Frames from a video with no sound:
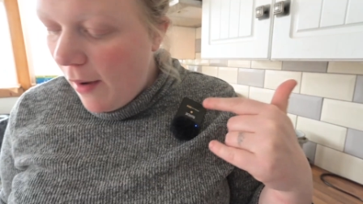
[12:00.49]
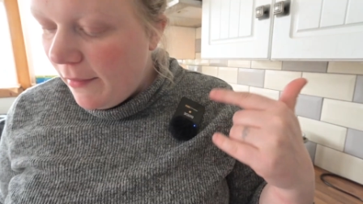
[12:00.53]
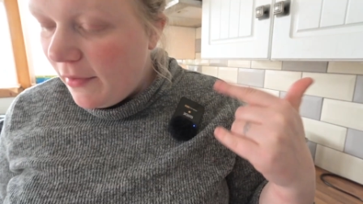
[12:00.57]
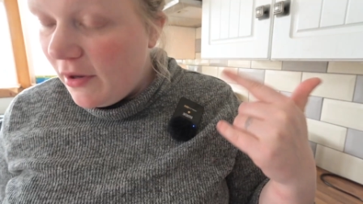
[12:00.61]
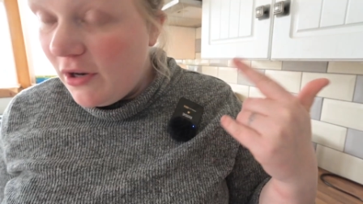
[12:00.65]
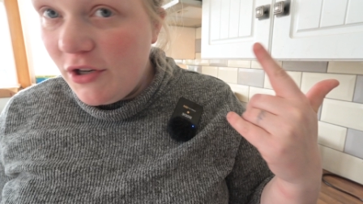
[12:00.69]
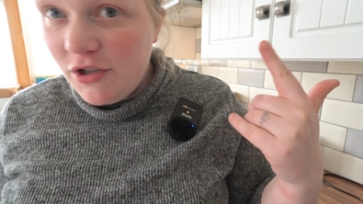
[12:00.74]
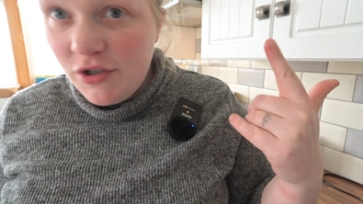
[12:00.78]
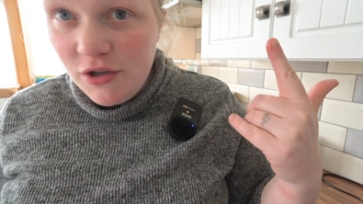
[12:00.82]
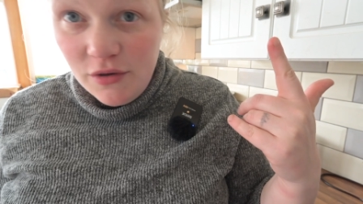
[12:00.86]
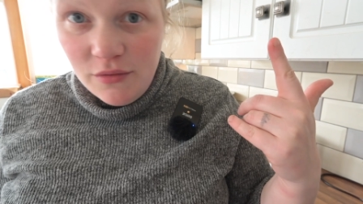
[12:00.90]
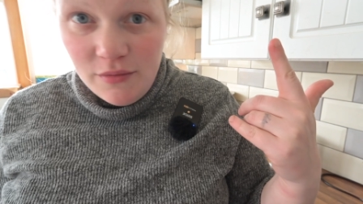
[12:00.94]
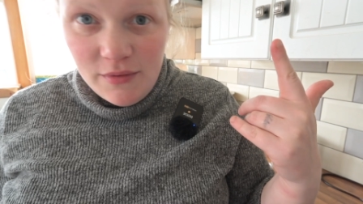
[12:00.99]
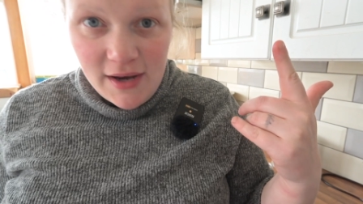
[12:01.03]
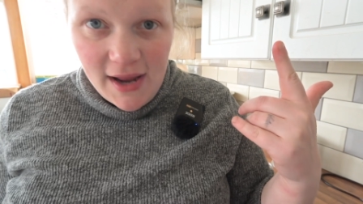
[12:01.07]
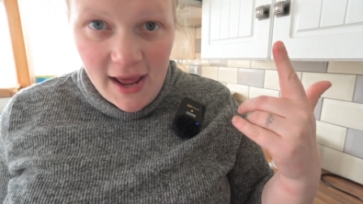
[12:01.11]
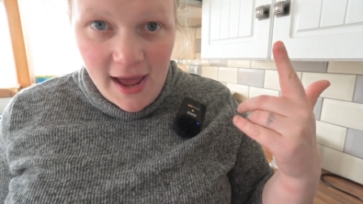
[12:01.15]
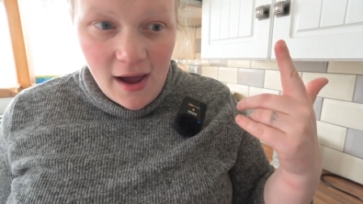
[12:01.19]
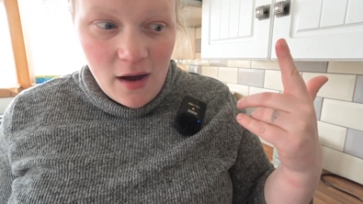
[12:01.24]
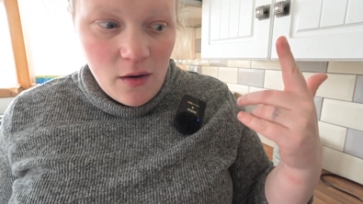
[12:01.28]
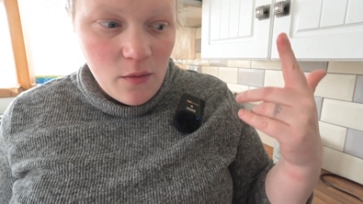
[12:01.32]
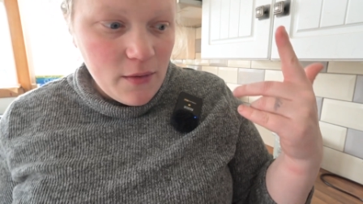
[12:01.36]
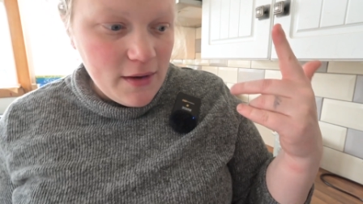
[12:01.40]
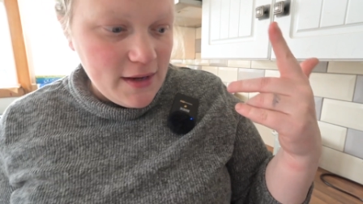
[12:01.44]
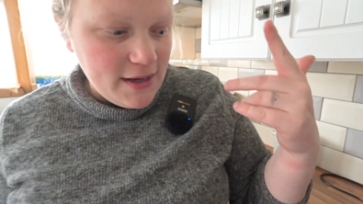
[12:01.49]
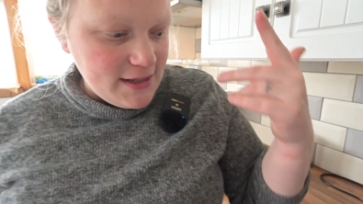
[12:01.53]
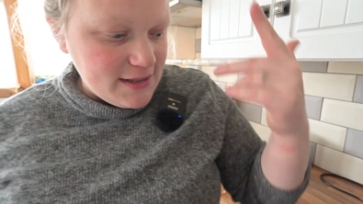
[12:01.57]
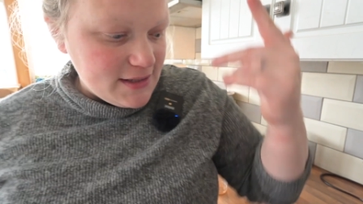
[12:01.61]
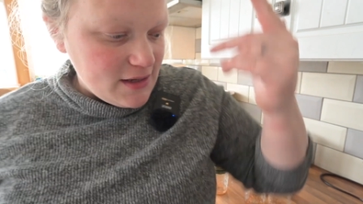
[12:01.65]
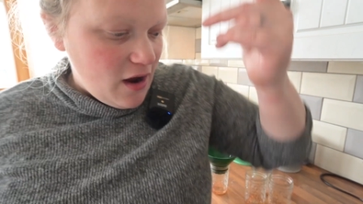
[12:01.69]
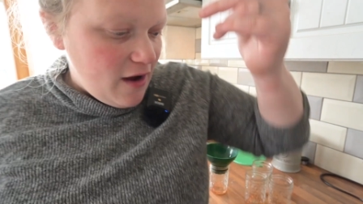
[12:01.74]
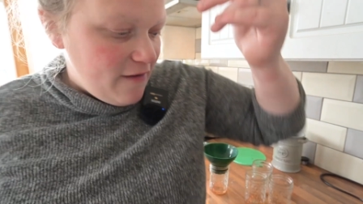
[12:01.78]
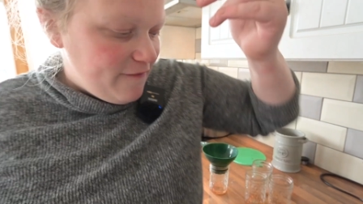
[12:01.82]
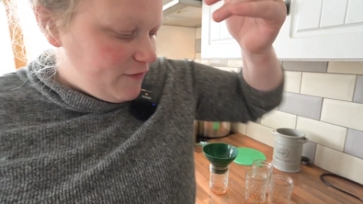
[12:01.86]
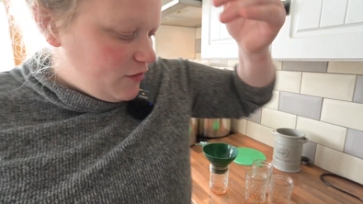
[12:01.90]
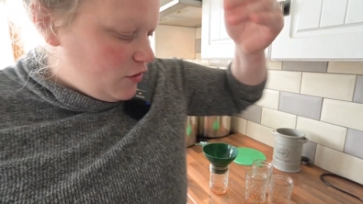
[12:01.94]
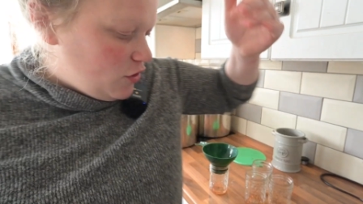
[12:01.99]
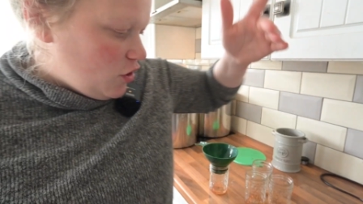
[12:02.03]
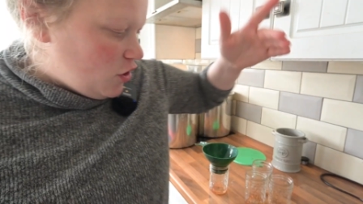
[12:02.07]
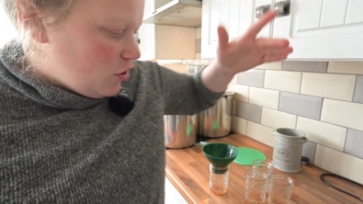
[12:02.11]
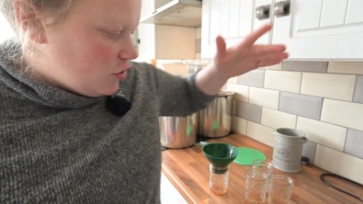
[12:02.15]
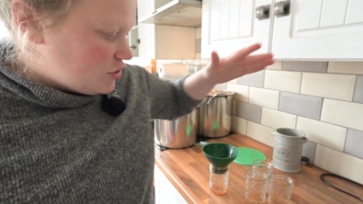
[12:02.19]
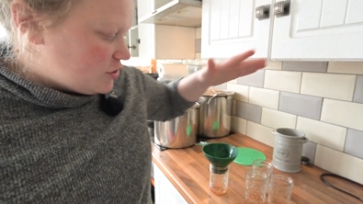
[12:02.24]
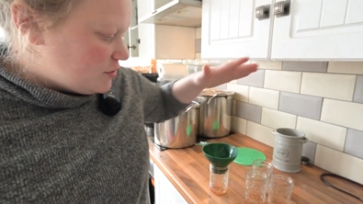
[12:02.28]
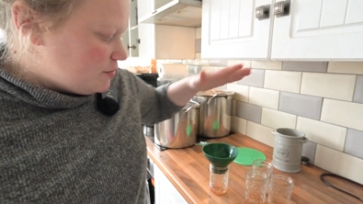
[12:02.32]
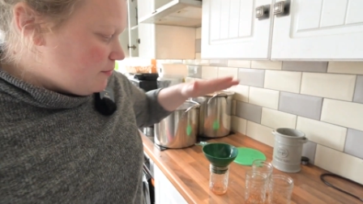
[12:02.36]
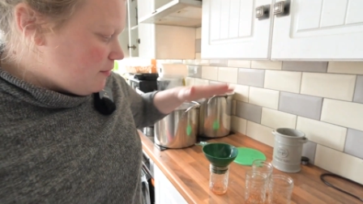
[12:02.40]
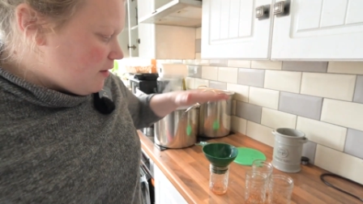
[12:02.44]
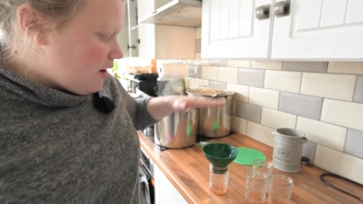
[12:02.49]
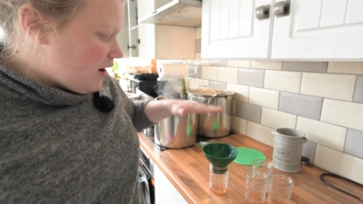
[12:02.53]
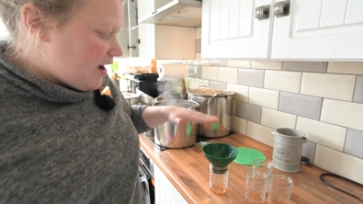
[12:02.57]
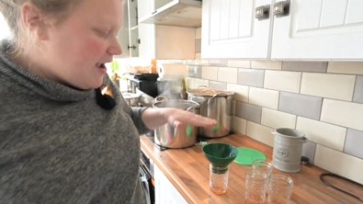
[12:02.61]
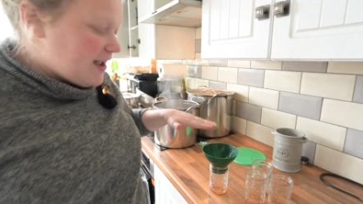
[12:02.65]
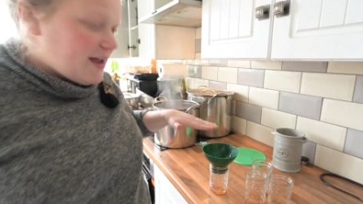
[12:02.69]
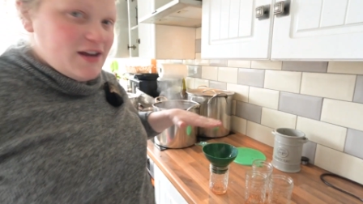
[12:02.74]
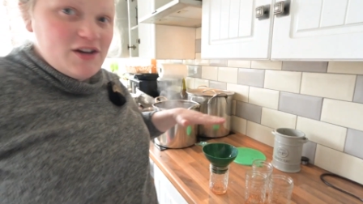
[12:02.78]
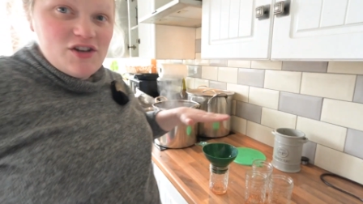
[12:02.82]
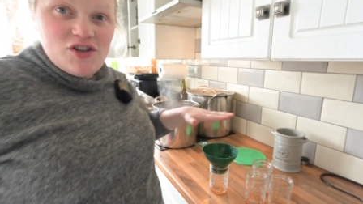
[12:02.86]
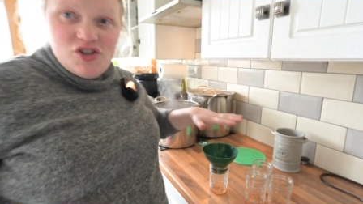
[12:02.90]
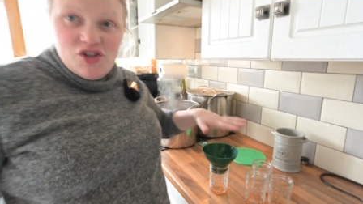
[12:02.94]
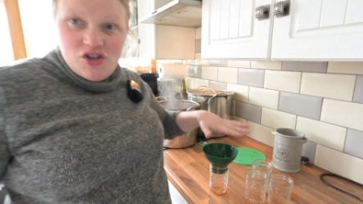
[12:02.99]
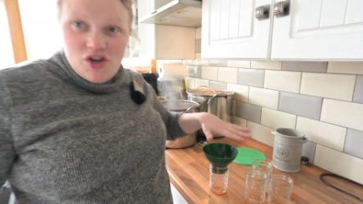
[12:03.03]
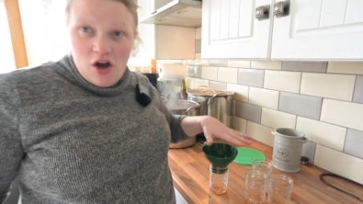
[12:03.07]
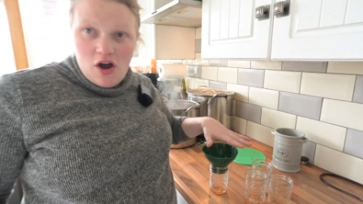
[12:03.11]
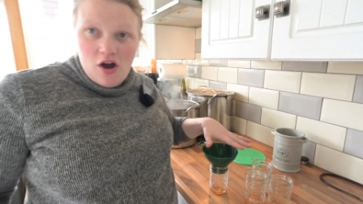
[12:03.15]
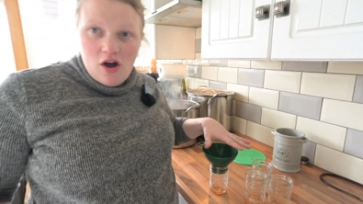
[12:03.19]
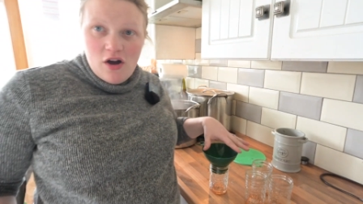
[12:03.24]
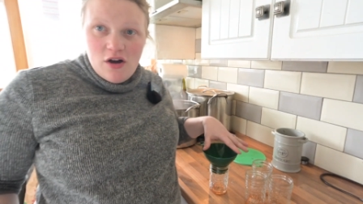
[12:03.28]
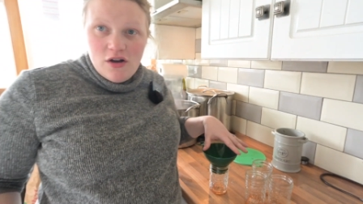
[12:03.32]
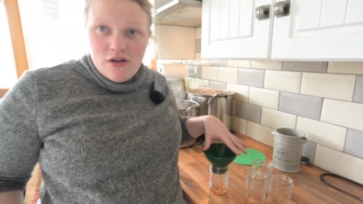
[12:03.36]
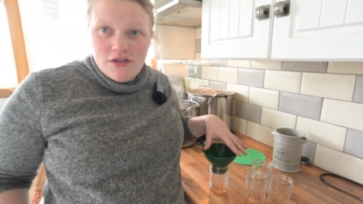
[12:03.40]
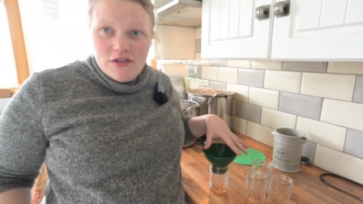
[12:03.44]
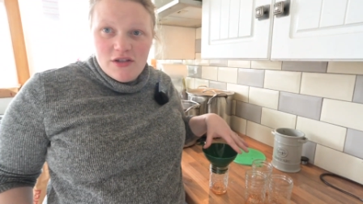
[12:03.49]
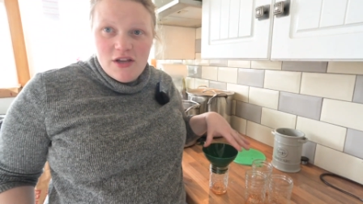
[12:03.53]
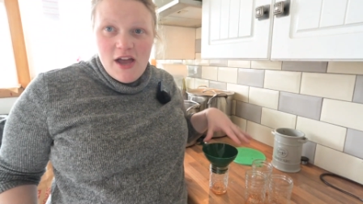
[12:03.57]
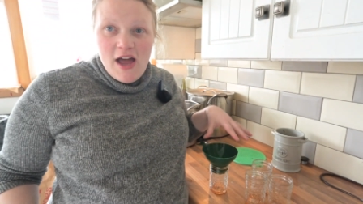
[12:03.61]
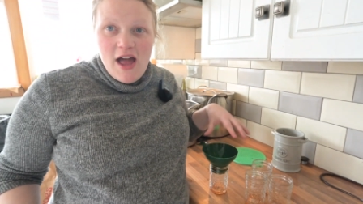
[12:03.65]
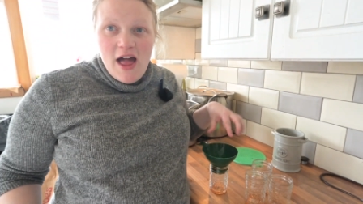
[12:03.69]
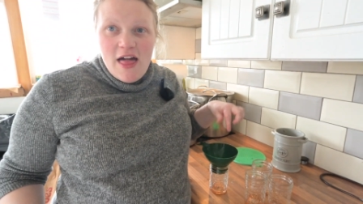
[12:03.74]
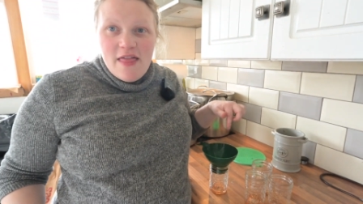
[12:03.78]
I'm going to do now is I've got my jars.